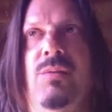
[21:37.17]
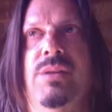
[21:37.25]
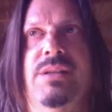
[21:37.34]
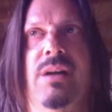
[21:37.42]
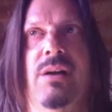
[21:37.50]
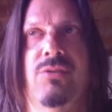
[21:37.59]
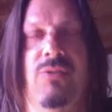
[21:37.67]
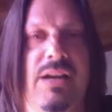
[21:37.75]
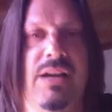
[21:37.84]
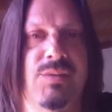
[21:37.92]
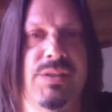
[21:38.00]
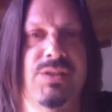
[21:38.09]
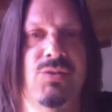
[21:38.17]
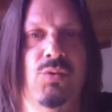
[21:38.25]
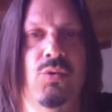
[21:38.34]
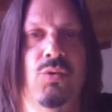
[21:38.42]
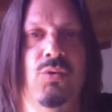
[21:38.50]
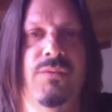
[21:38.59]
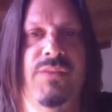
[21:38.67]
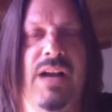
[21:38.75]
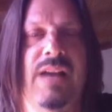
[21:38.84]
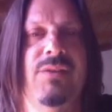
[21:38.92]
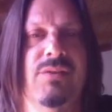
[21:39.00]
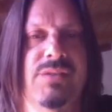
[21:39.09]
I went to undergraduate school
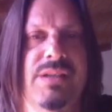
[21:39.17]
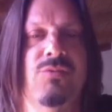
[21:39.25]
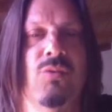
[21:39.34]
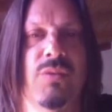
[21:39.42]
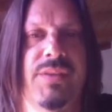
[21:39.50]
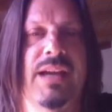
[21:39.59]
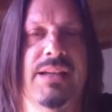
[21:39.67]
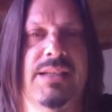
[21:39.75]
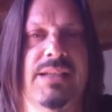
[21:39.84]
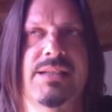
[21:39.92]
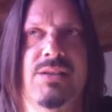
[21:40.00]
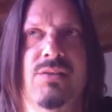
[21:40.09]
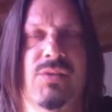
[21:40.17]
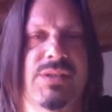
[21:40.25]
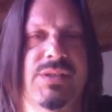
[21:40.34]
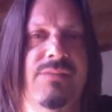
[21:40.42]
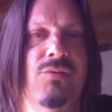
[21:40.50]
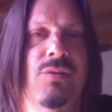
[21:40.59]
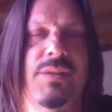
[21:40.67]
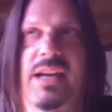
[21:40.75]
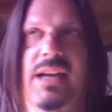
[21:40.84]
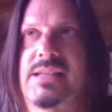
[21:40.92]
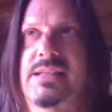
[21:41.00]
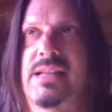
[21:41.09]
5 years in North Texas, University of North Texas.